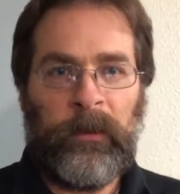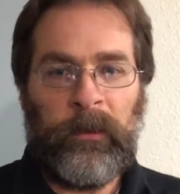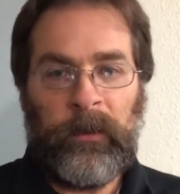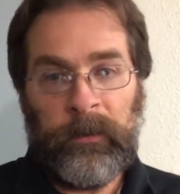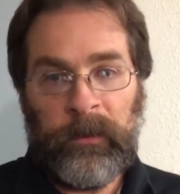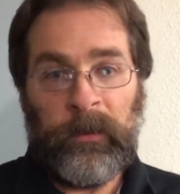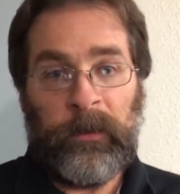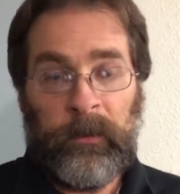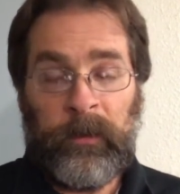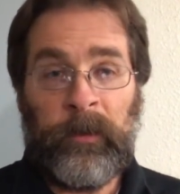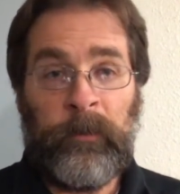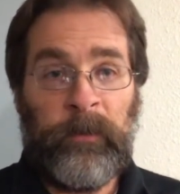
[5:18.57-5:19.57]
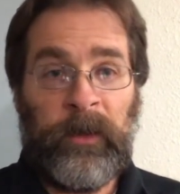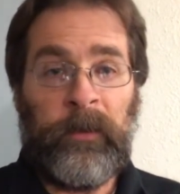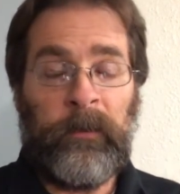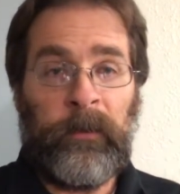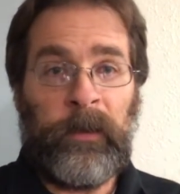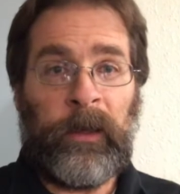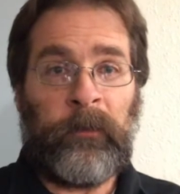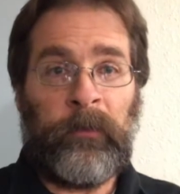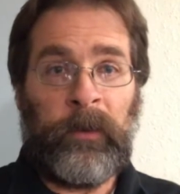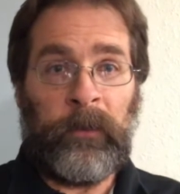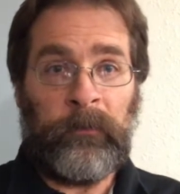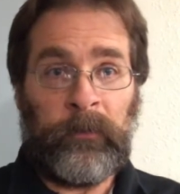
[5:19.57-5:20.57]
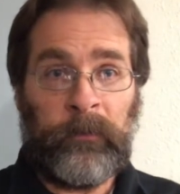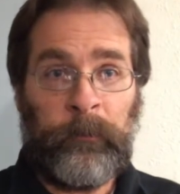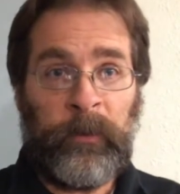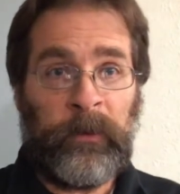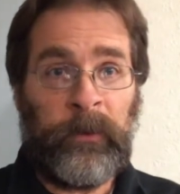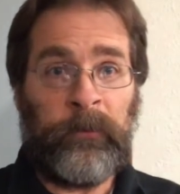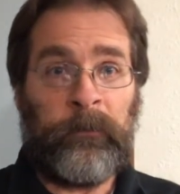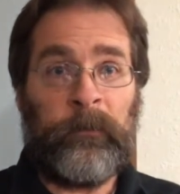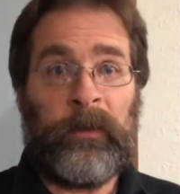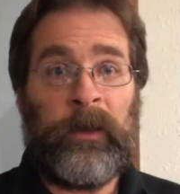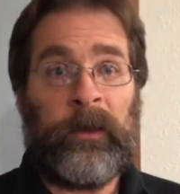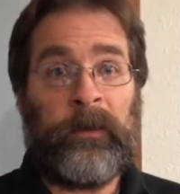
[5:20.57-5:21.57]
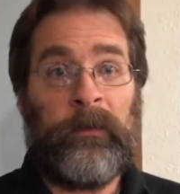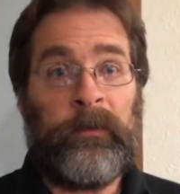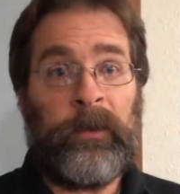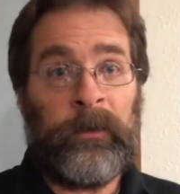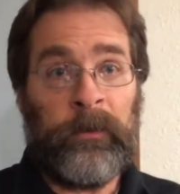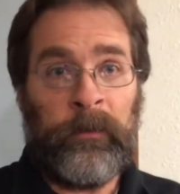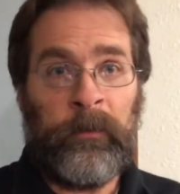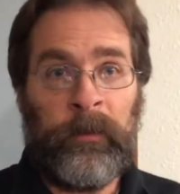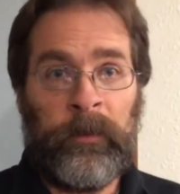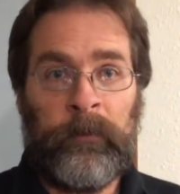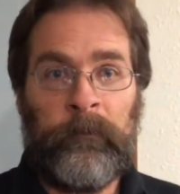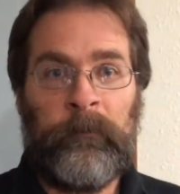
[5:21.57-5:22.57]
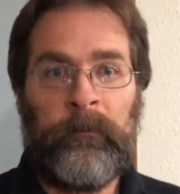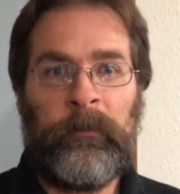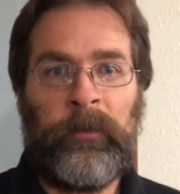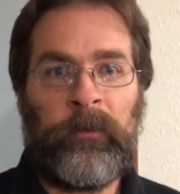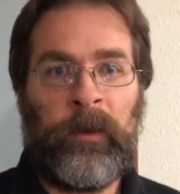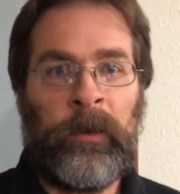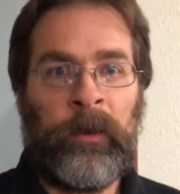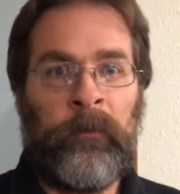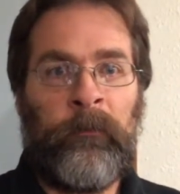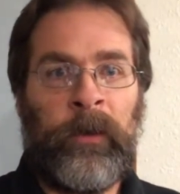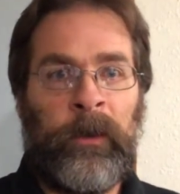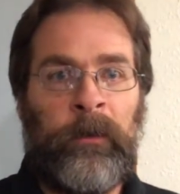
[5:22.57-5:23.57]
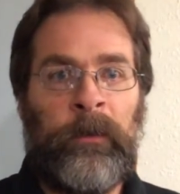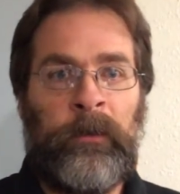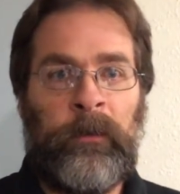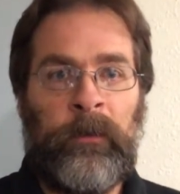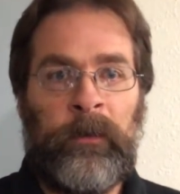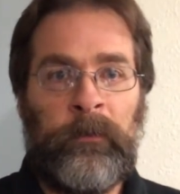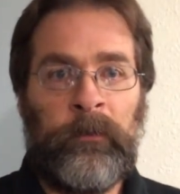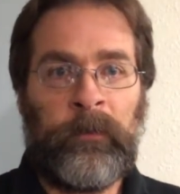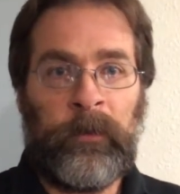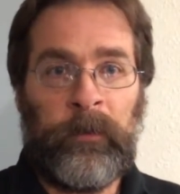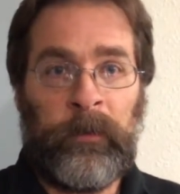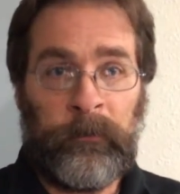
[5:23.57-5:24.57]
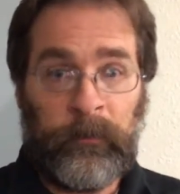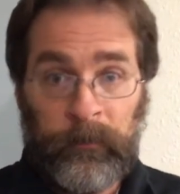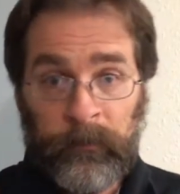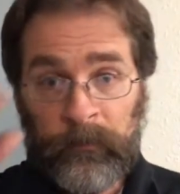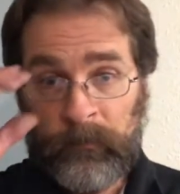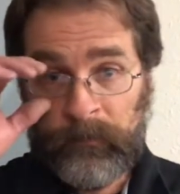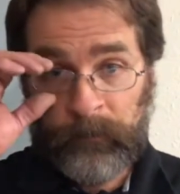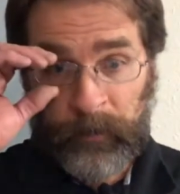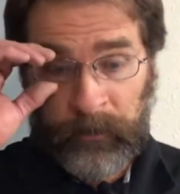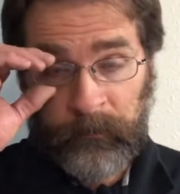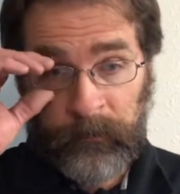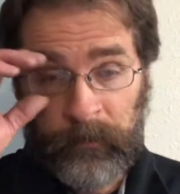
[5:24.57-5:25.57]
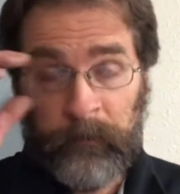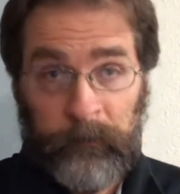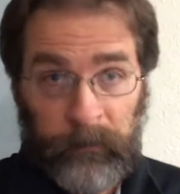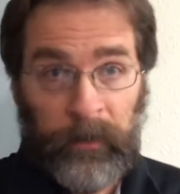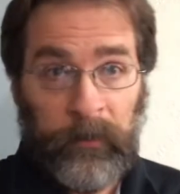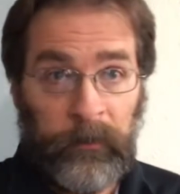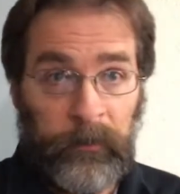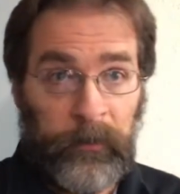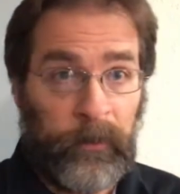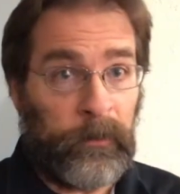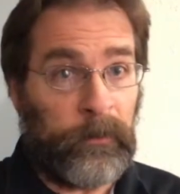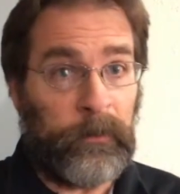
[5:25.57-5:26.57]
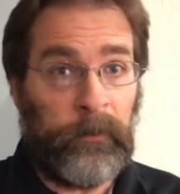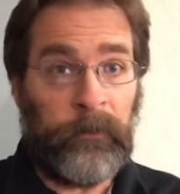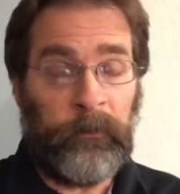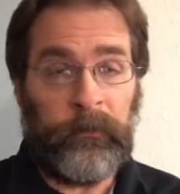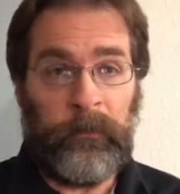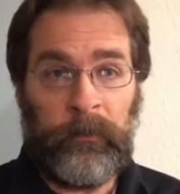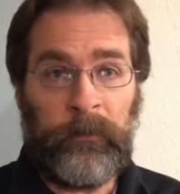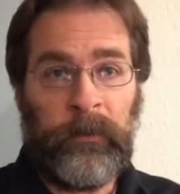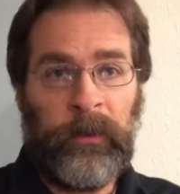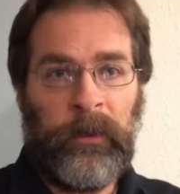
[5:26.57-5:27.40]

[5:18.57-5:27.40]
again, anybody that actually has experience with that can tell you that starting a fire under those conditions, especially in the dark also,